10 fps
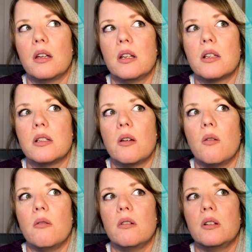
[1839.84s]
it's
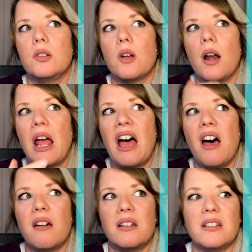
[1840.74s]
so drawn
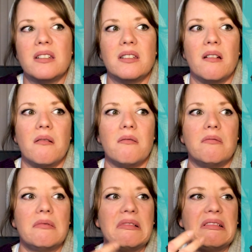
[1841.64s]
out, it's so,
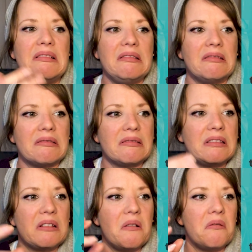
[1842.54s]

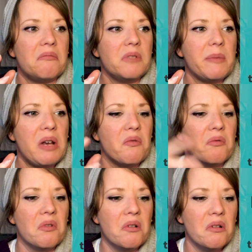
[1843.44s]
so many
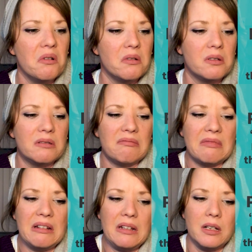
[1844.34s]
rules,
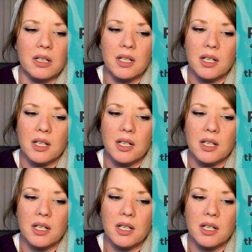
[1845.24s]
and